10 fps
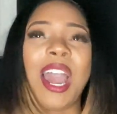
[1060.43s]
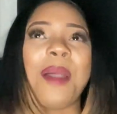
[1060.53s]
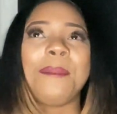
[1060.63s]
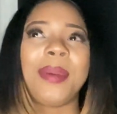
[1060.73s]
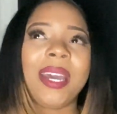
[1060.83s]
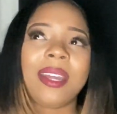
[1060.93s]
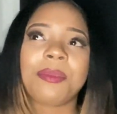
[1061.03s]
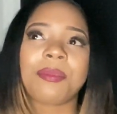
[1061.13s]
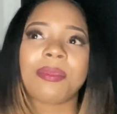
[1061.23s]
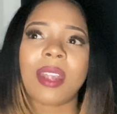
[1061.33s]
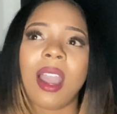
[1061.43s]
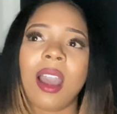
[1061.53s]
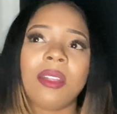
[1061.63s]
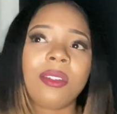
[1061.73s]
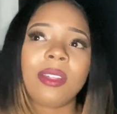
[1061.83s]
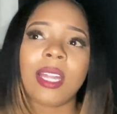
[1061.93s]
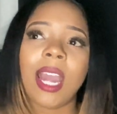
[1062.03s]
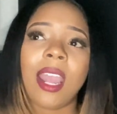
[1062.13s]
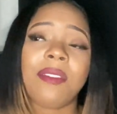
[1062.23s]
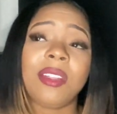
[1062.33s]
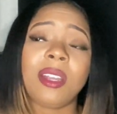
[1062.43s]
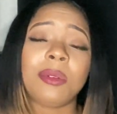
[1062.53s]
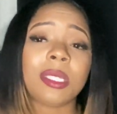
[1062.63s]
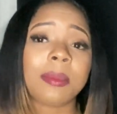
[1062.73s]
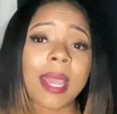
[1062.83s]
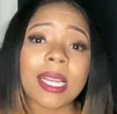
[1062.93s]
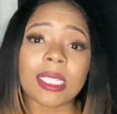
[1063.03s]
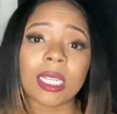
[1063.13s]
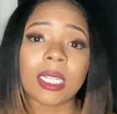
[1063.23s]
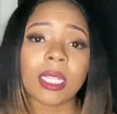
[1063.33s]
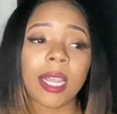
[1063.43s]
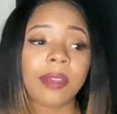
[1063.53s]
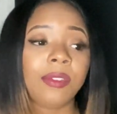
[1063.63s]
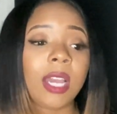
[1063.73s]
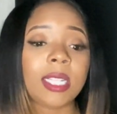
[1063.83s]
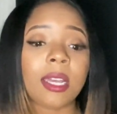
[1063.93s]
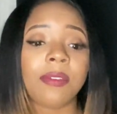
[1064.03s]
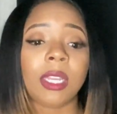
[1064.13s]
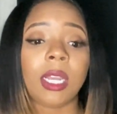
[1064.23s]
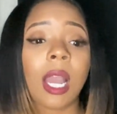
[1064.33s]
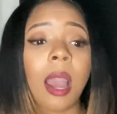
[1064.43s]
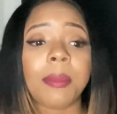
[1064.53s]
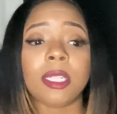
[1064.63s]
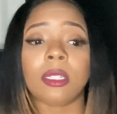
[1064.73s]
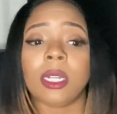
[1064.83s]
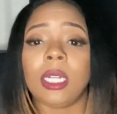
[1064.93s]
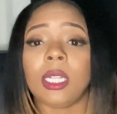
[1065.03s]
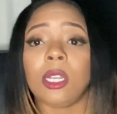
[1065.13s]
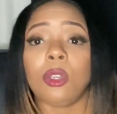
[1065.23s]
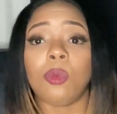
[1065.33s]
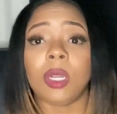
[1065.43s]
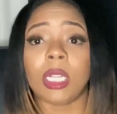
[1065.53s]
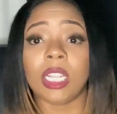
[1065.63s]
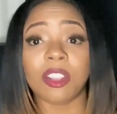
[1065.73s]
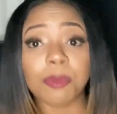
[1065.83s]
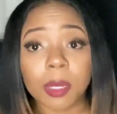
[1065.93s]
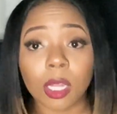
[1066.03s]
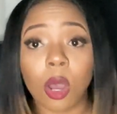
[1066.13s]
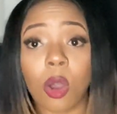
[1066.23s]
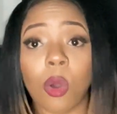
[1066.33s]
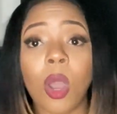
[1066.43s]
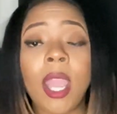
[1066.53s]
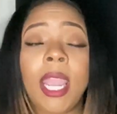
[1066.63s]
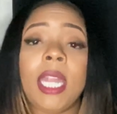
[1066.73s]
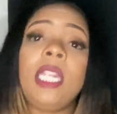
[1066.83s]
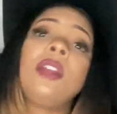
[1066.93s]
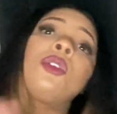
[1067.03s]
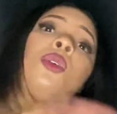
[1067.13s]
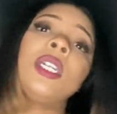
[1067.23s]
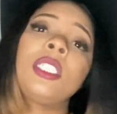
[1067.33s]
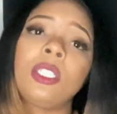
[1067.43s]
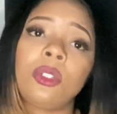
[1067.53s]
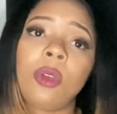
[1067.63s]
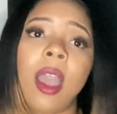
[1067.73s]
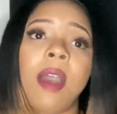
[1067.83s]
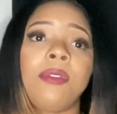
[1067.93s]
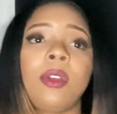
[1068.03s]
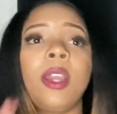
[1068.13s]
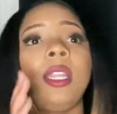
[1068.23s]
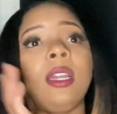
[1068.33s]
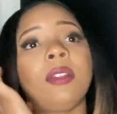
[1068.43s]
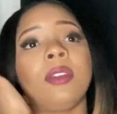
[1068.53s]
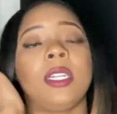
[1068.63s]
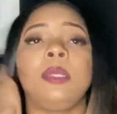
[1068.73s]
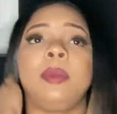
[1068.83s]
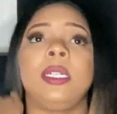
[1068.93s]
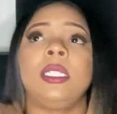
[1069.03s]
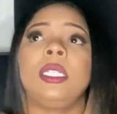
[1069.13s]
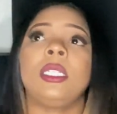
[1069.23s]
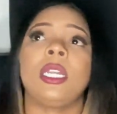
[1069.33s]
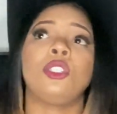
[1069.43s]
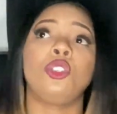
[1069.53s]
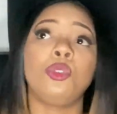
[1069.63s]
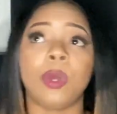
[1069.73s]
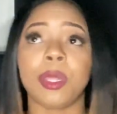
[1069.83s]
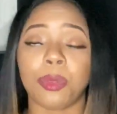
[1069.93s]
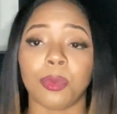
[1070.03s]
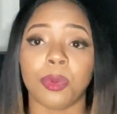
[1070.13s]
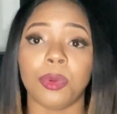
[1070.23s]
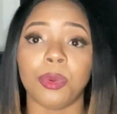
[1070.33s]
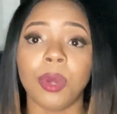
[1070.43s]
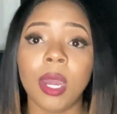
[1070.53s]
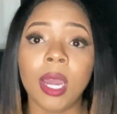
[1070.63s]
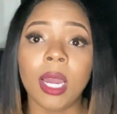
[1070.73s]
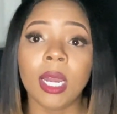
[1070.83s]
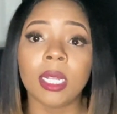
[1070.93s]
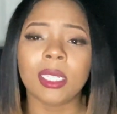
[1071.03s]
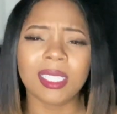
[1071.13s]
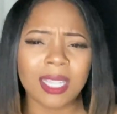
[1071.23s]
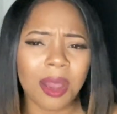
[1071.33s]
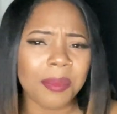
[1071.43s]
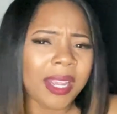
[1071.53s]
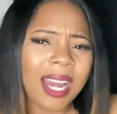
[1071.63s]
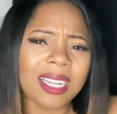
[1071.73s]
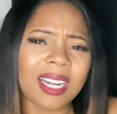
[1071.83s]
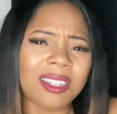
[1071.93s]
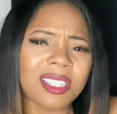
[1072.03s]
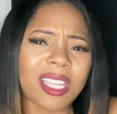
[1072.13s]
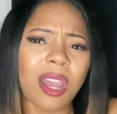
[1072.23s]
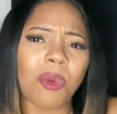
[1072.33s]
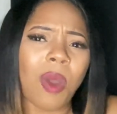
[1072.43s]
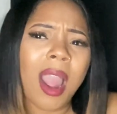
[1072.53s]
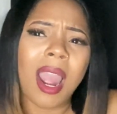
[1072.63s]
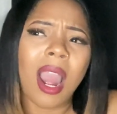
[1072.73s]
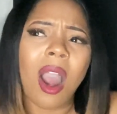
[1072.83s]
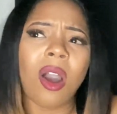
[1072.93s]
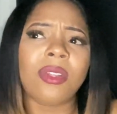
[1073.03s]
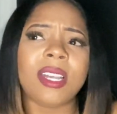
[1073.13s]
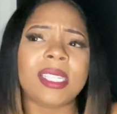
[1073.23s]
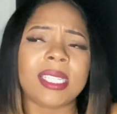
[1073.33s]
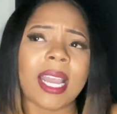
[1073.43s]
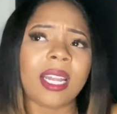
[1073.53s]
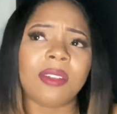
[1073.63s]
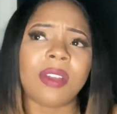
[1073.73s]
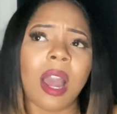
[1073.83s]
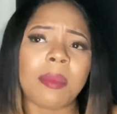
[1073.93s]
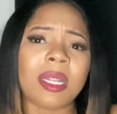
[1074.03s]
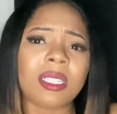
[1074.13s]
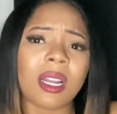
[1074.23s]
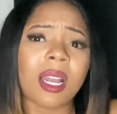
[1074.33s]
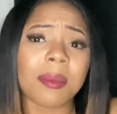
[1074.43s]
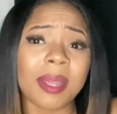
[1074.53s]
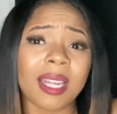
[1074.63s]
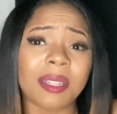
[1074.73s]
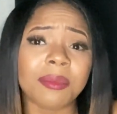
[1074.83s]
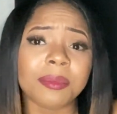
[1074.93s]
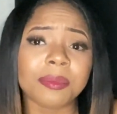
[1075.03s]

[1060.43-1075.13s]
But other than that, everything was amazing. Like, if you guys have any comments or anything you want to leave below, any other questions you have or any other experiences that you went through, just to help me kind of understand why all these negative comments are coming,